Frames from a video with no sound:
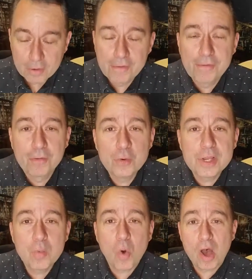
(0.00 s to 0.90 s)

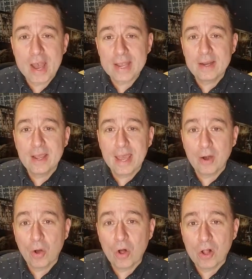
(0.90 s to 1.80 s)
fruity wine at
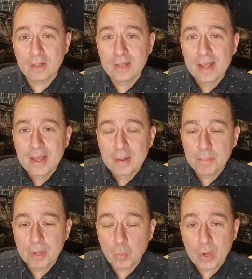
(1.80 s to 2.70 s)
all.
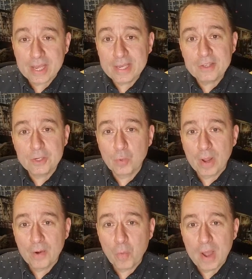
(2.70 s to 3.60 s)
But what hits you
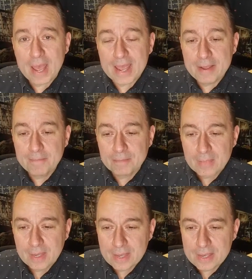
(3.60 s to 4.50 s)
right away
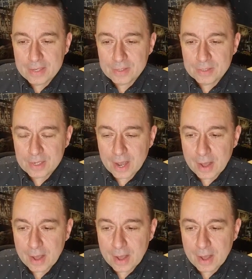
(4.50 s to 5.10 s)
is